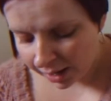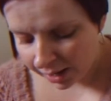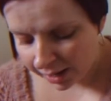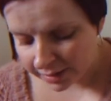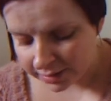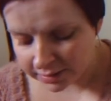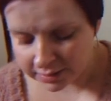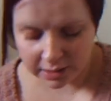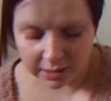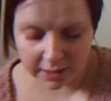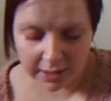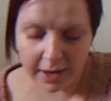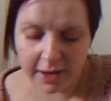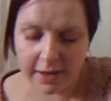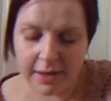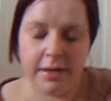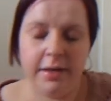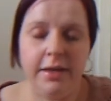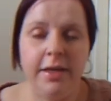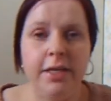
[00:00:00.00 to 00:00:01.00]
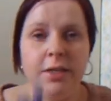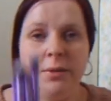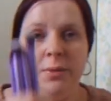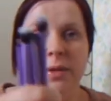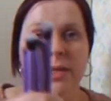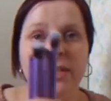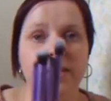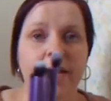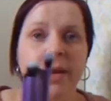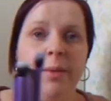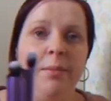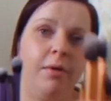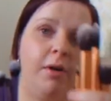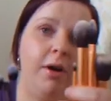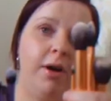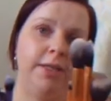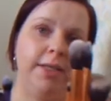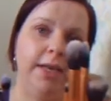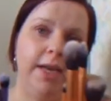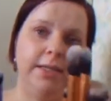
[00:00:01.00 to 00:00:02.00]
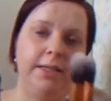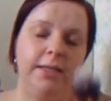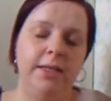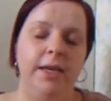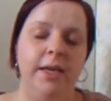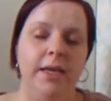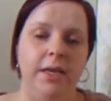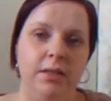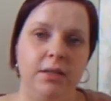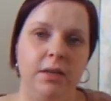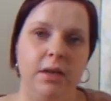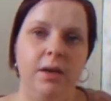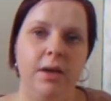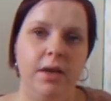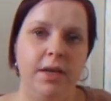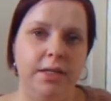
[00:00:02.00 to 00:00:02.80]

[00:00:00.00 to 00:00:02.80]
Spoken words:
And again, these were the same price as these.